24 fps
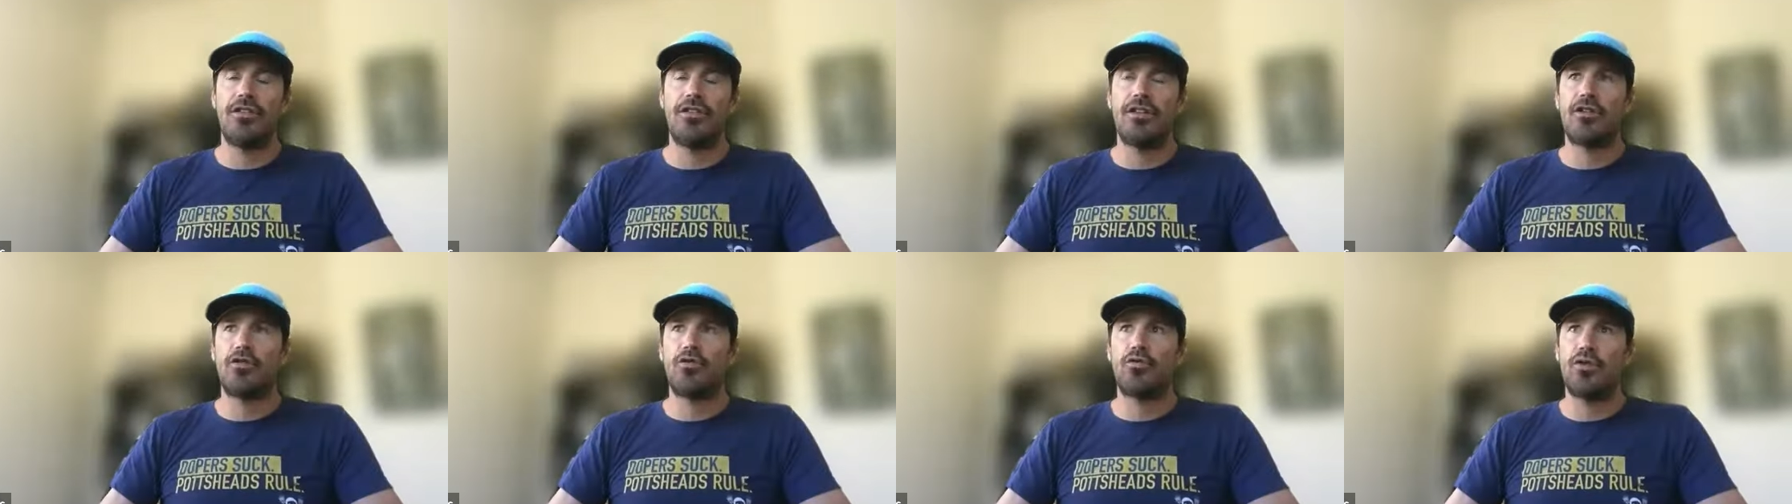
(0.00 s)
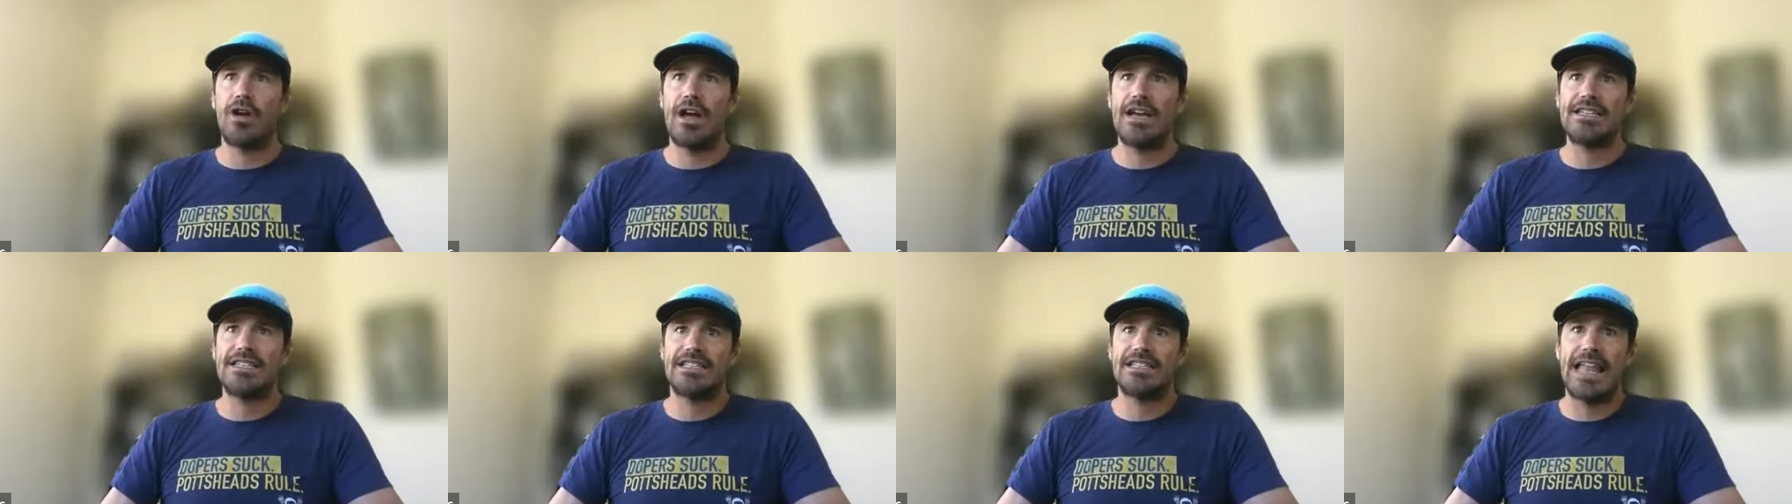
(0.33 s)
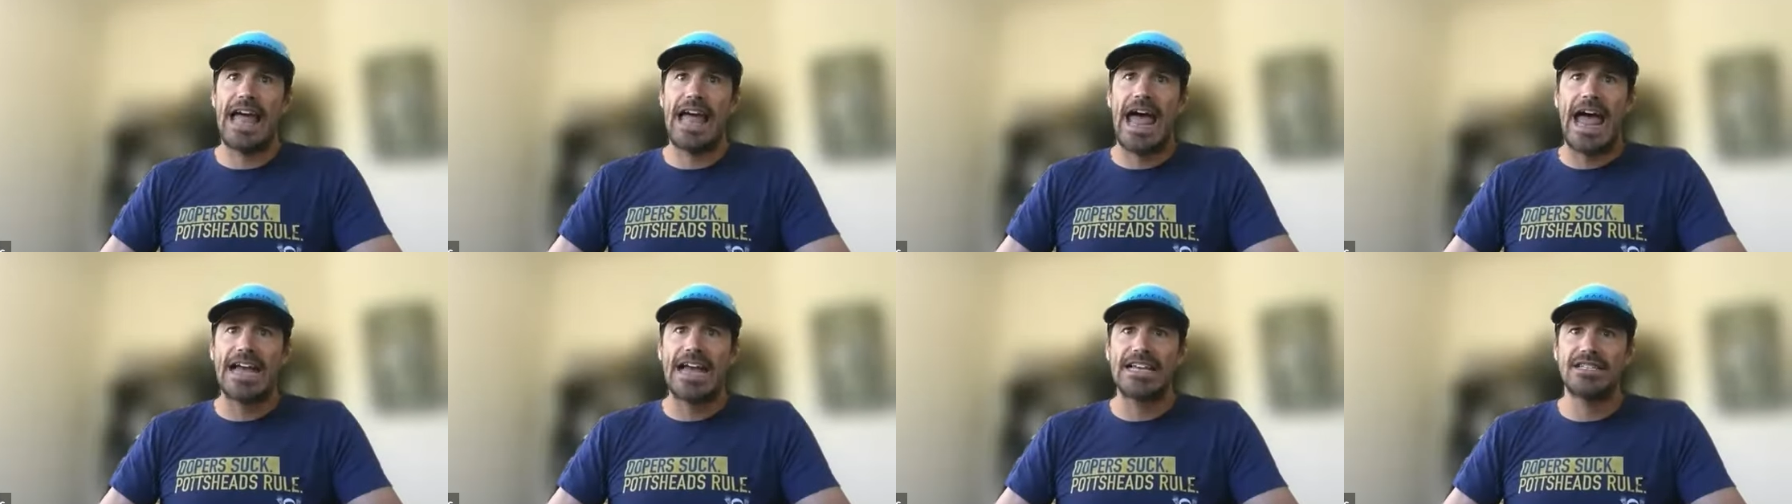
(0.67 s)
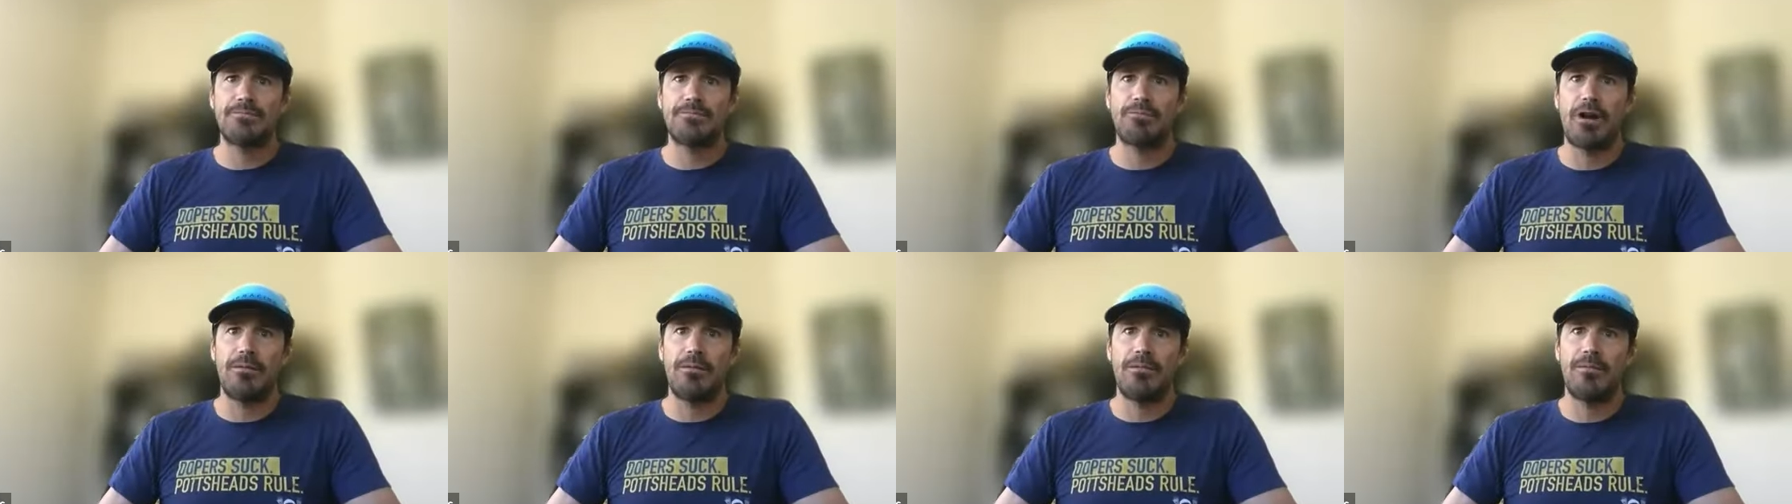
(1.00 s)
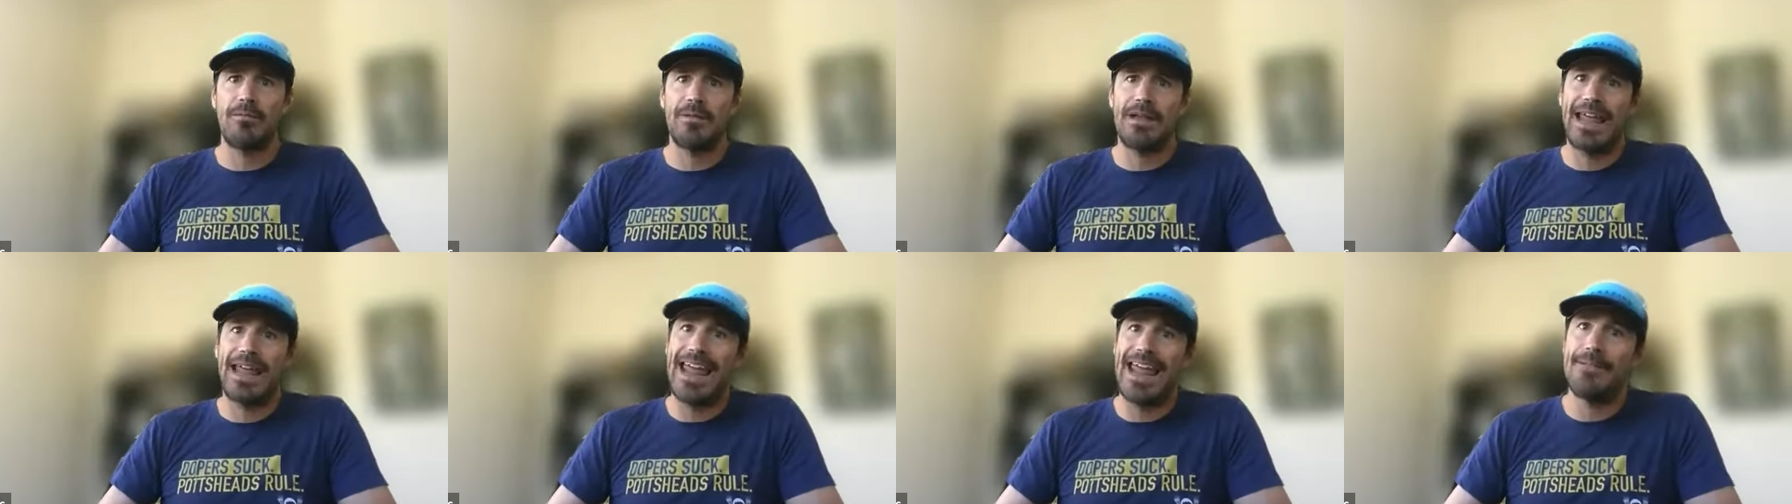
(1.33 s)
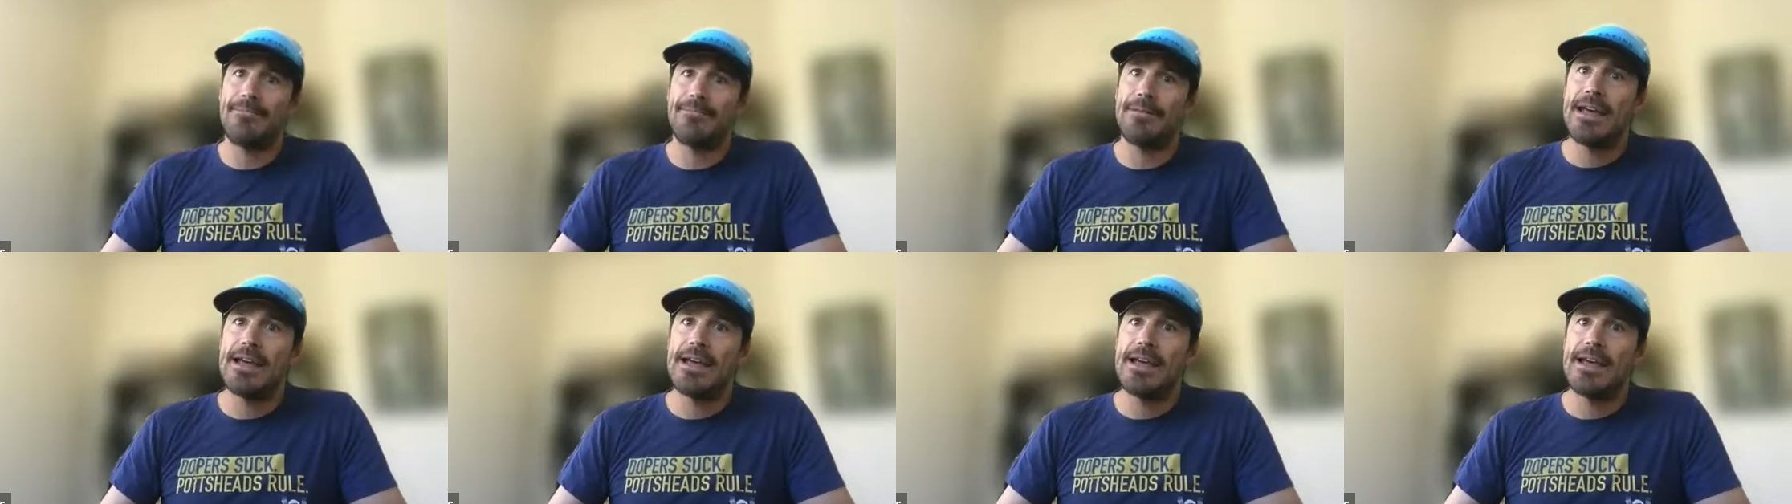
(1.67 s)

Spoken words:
the crest lasts probably,